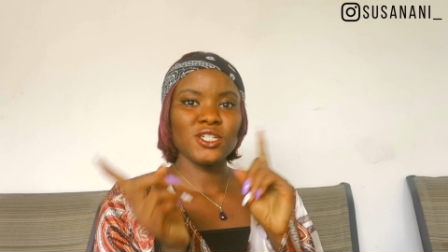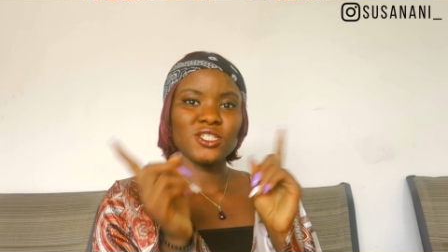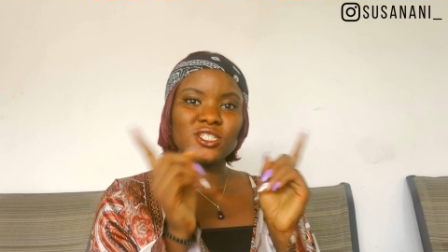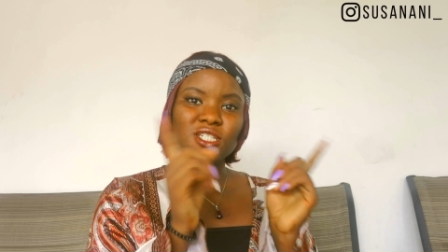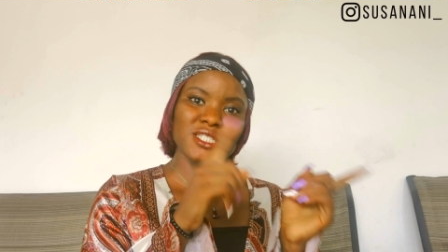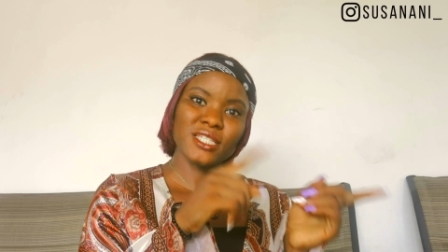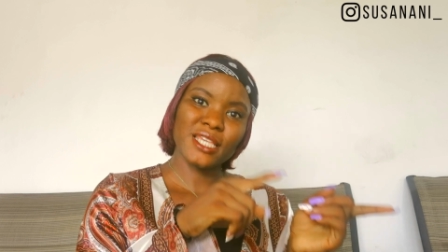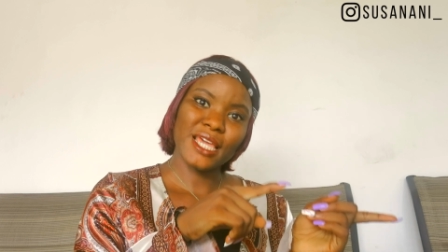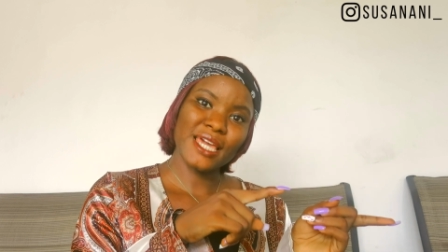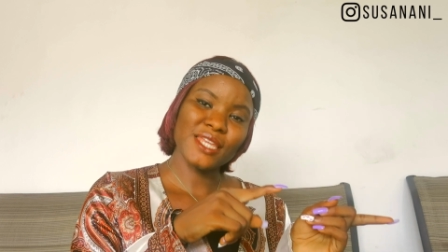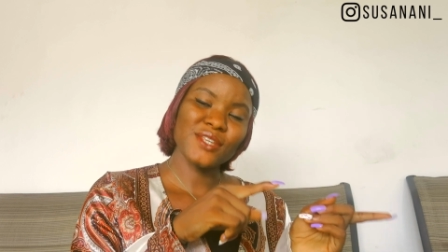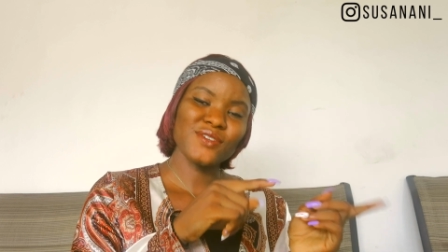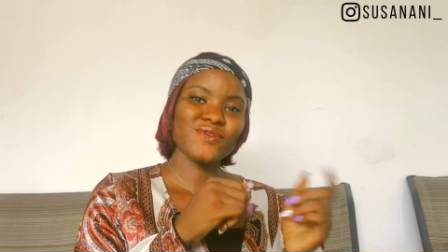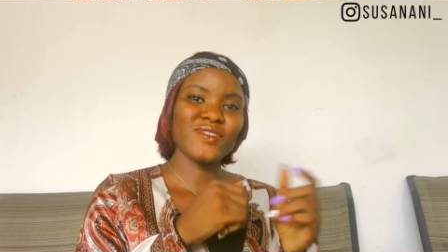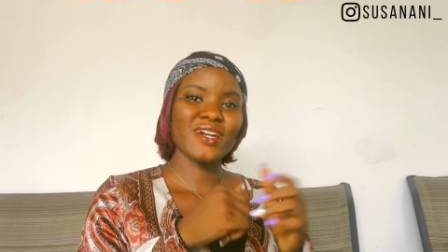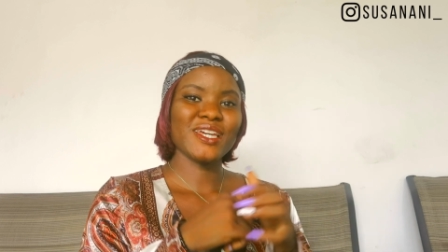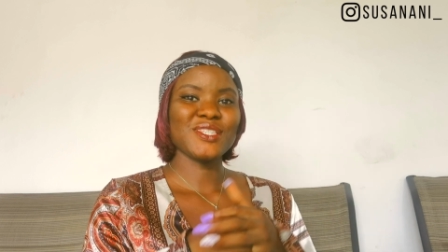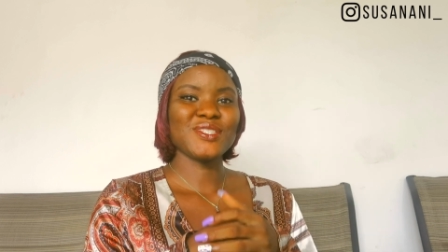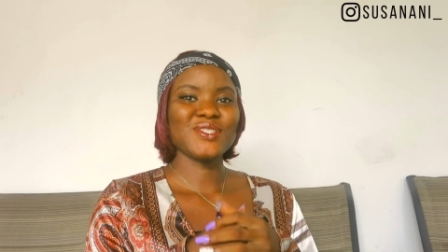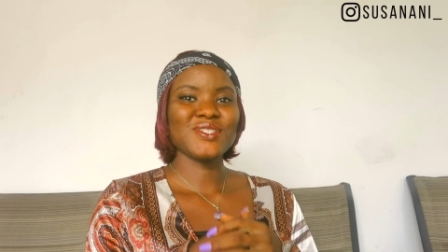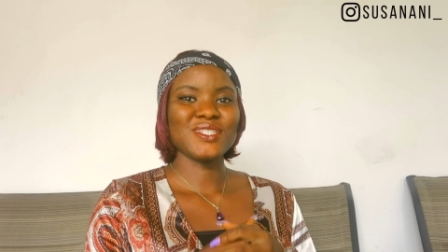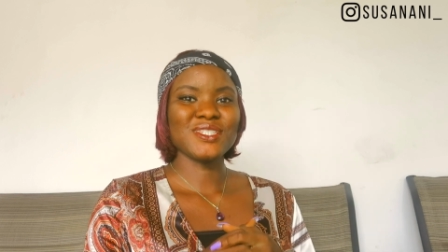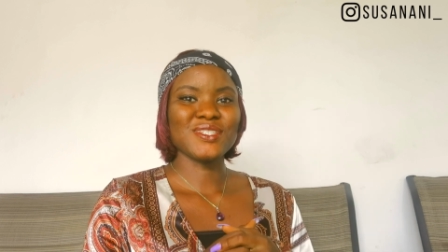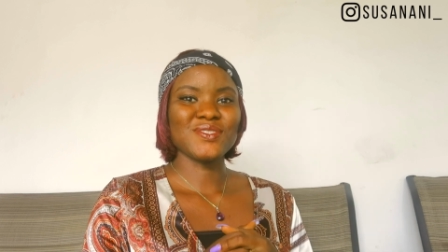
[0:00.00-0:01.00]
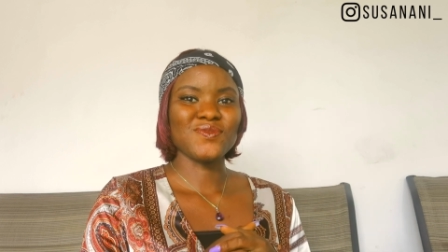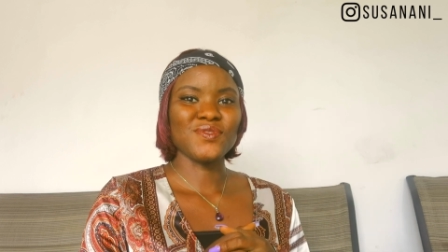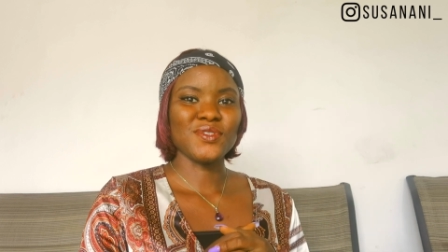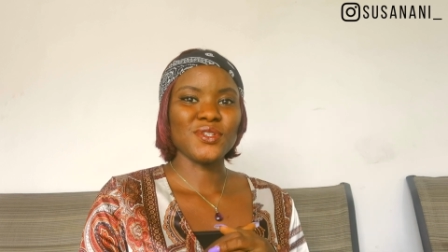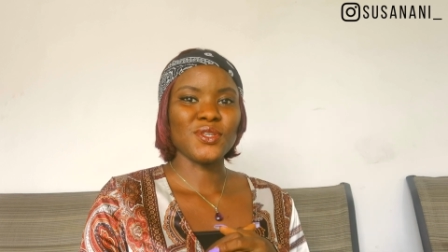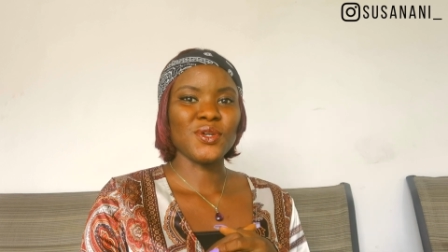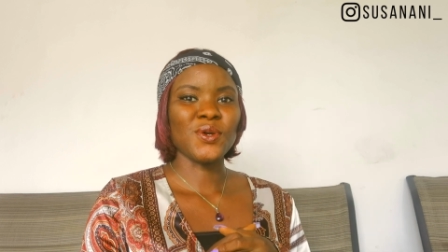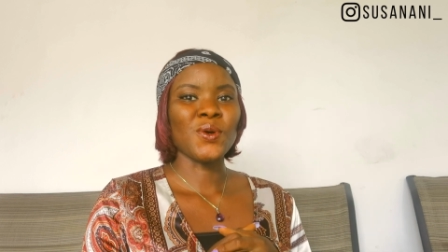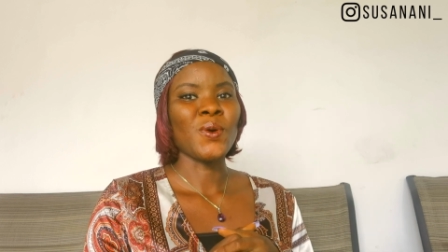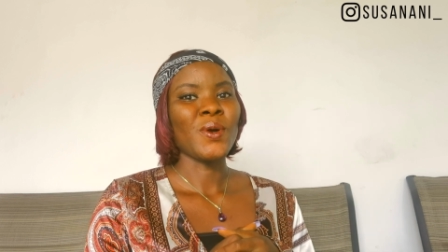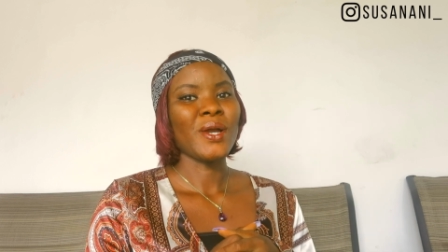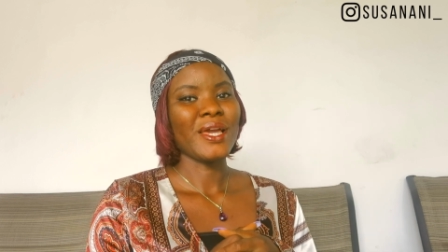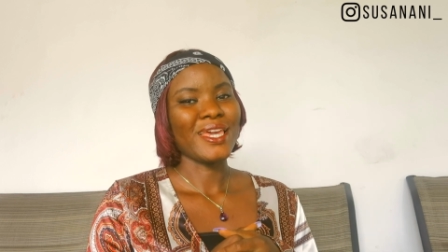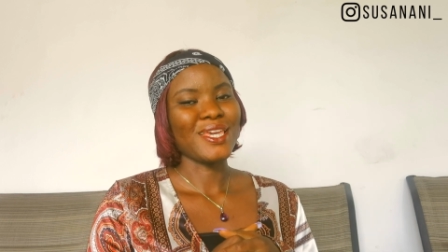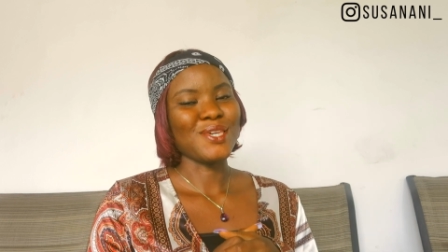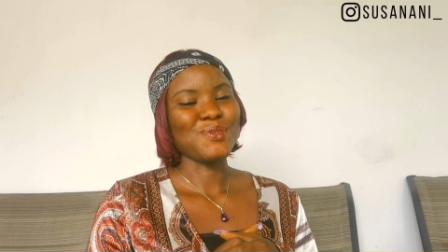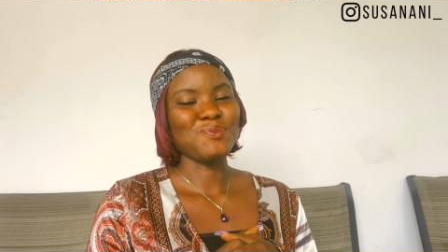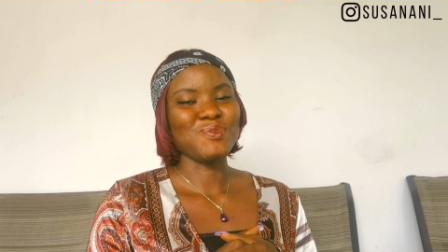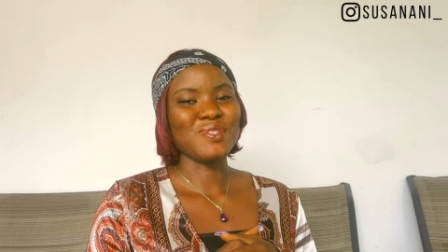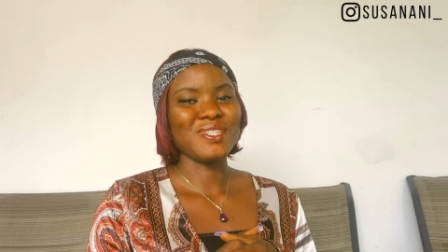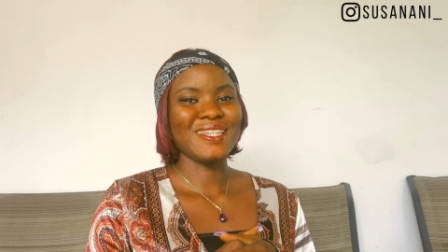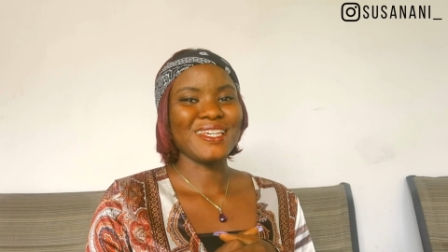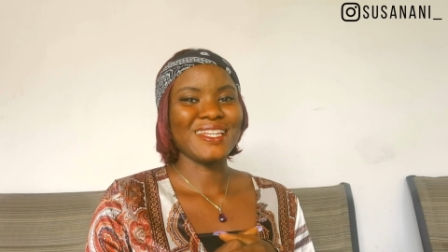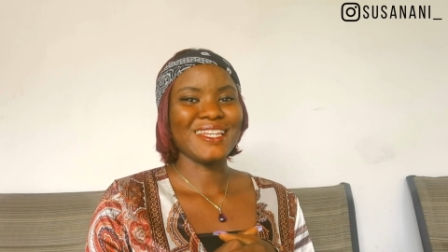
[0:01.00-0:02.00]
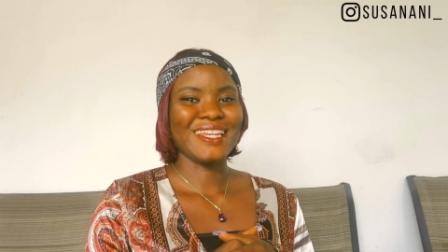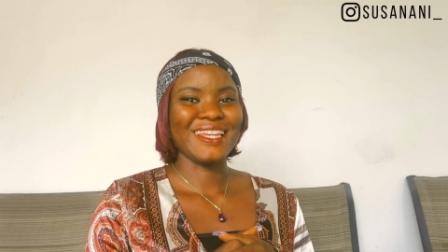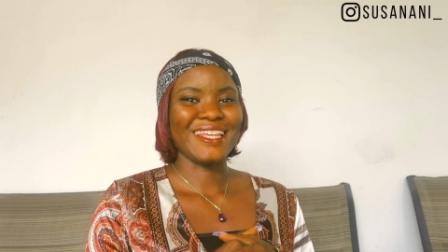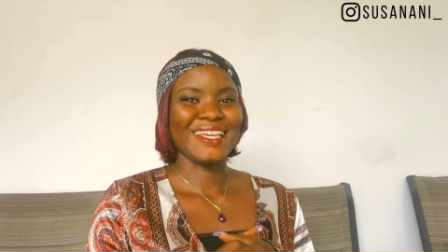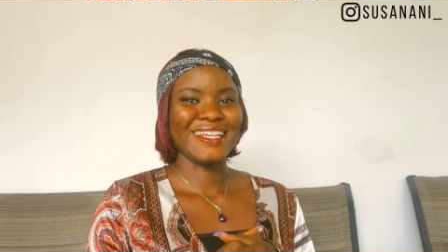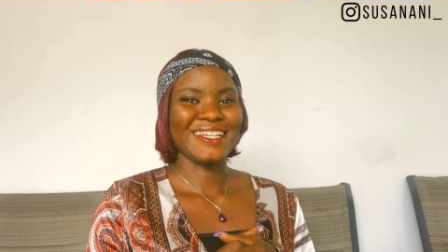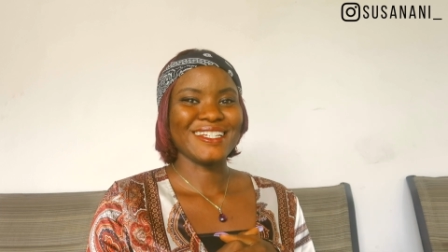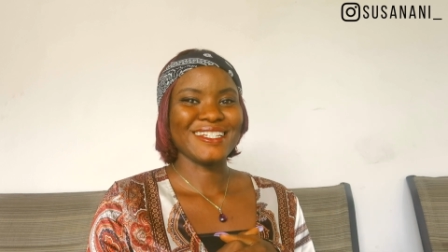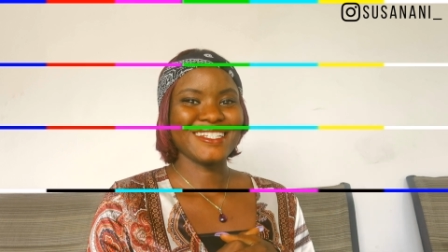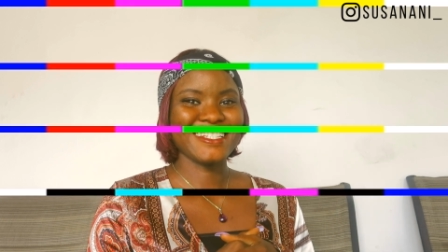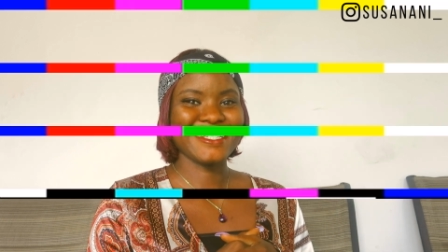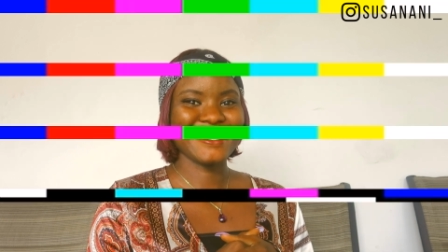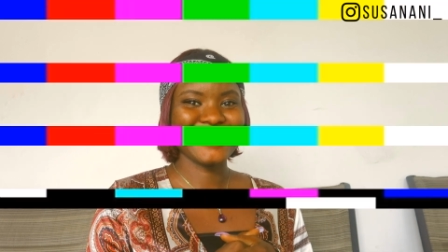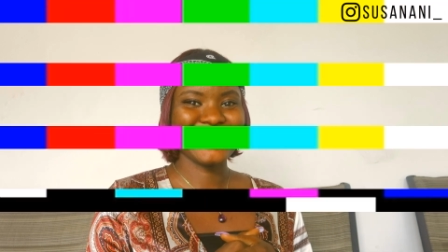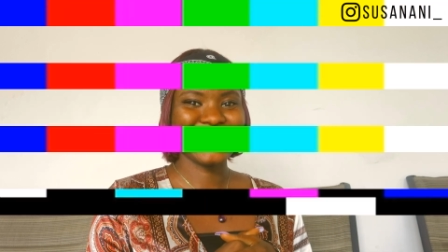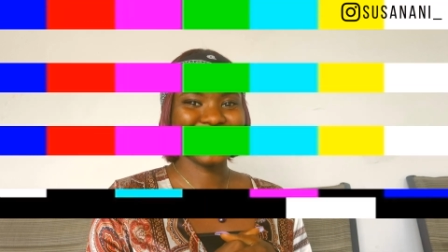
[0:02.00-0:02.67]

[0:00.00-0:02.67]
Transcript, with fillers: let's just head over into this video immediately